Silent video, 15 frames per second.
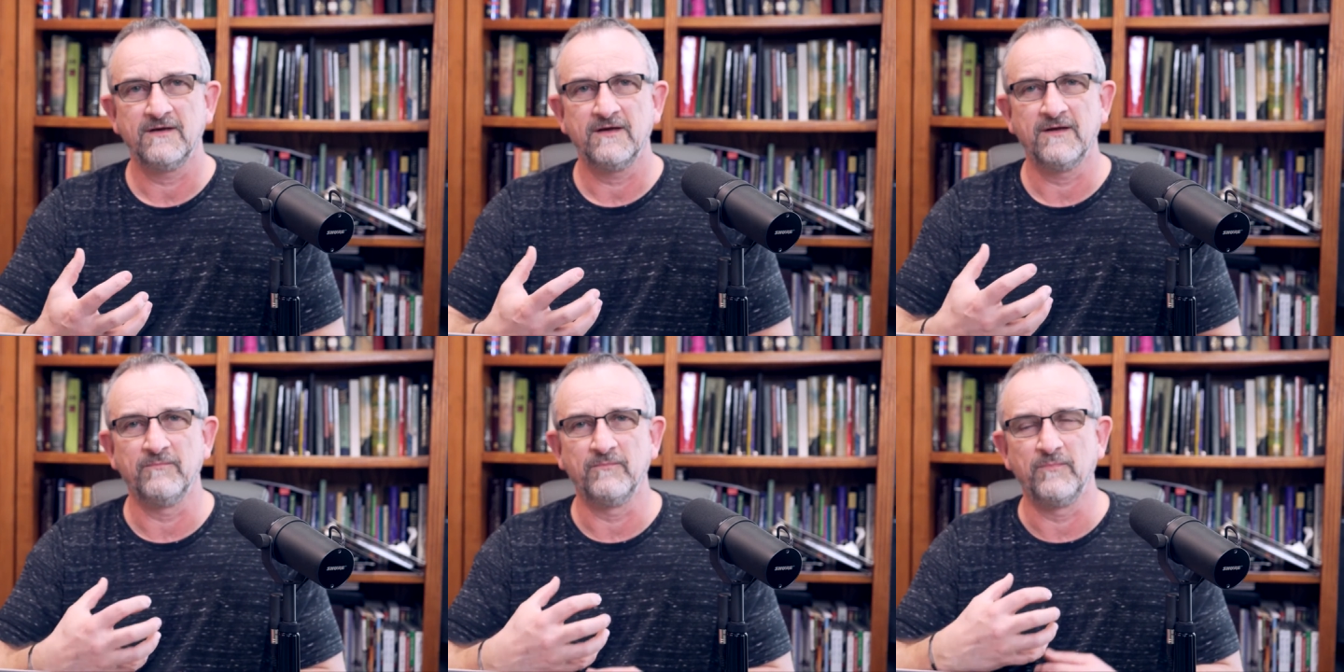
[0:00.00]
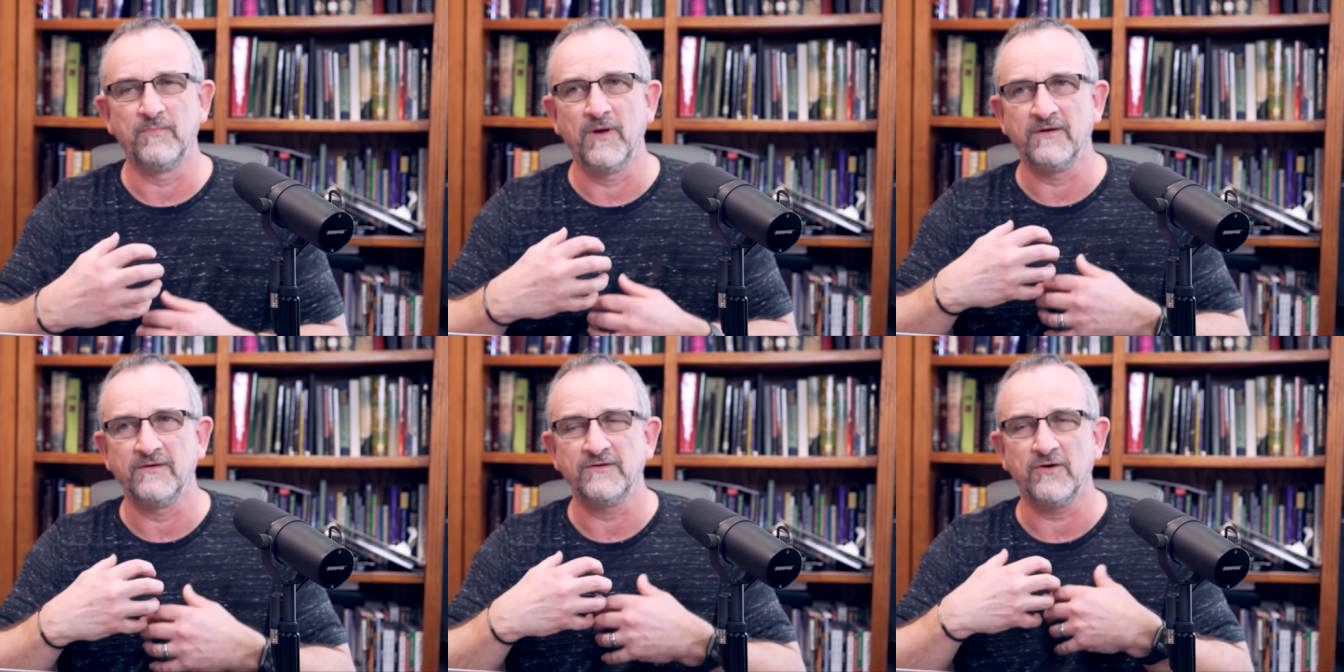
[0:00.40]
and
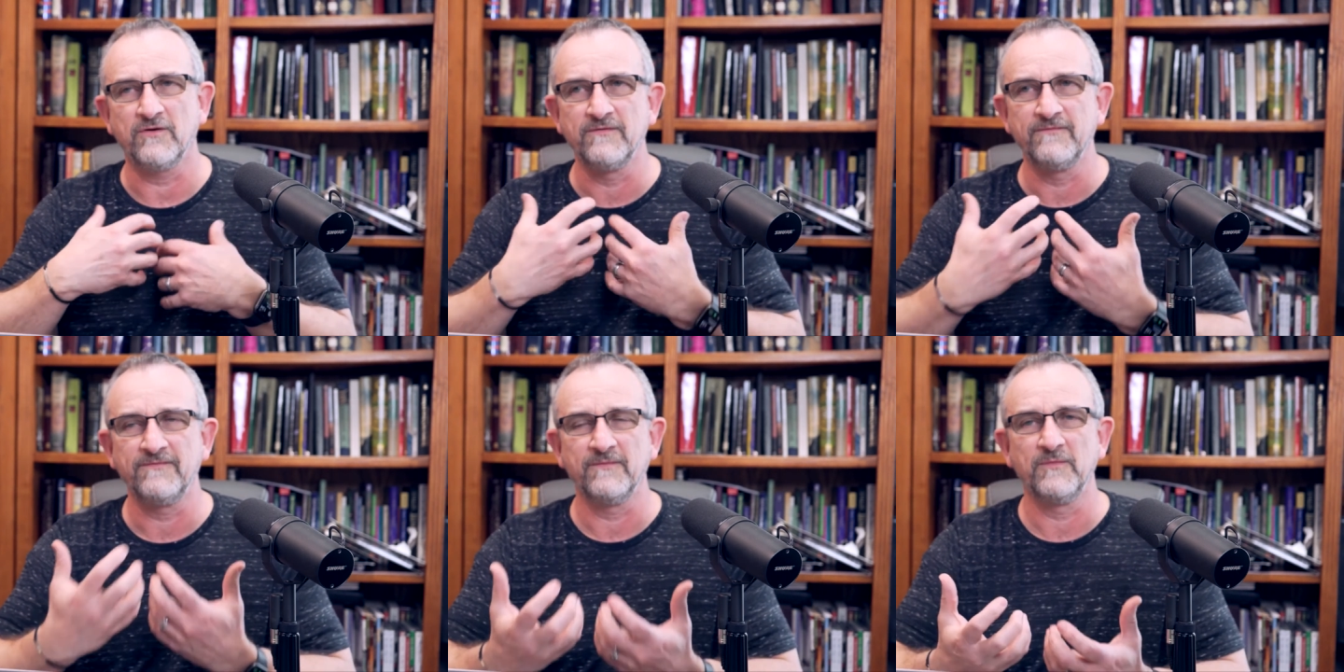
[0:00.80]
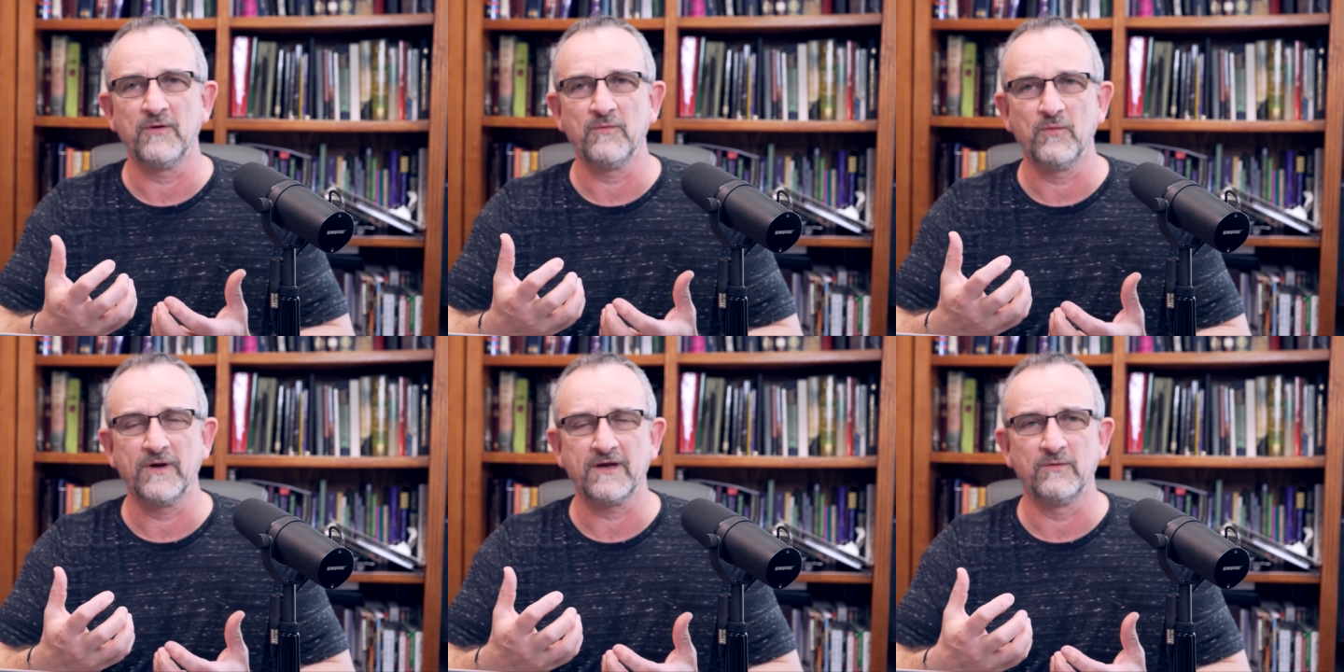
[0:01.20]
turn from
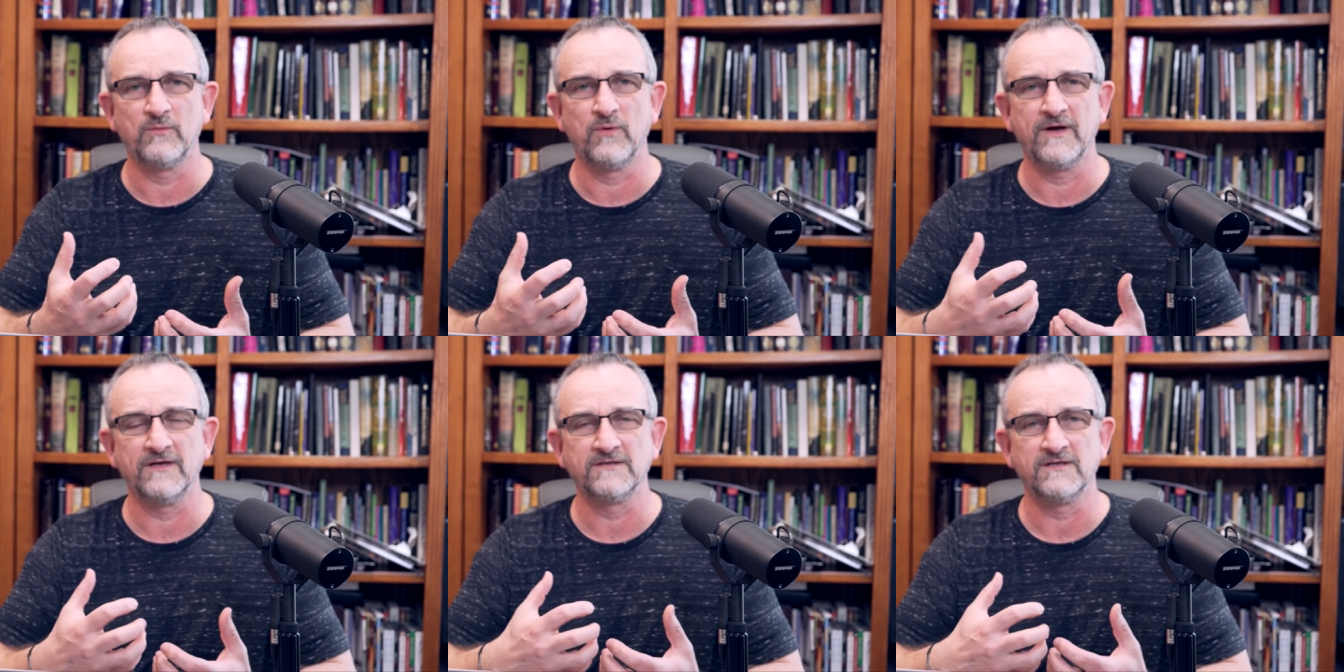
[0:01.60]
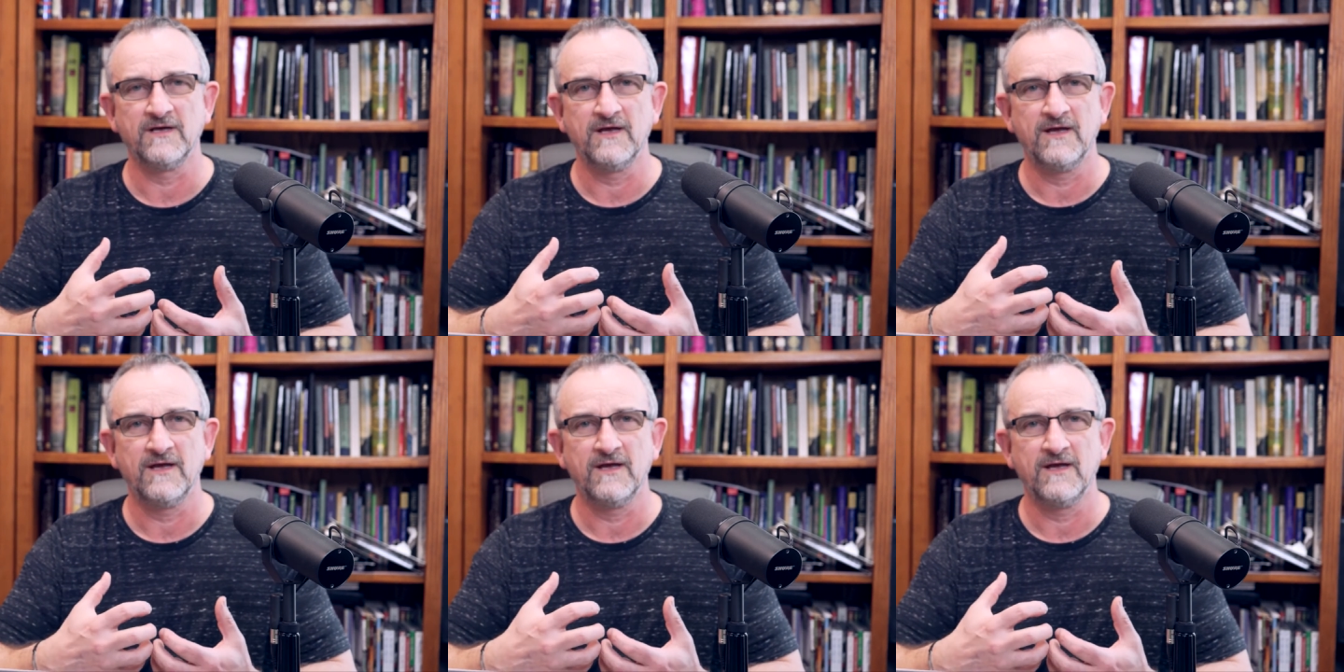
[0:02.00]
their wicked ways,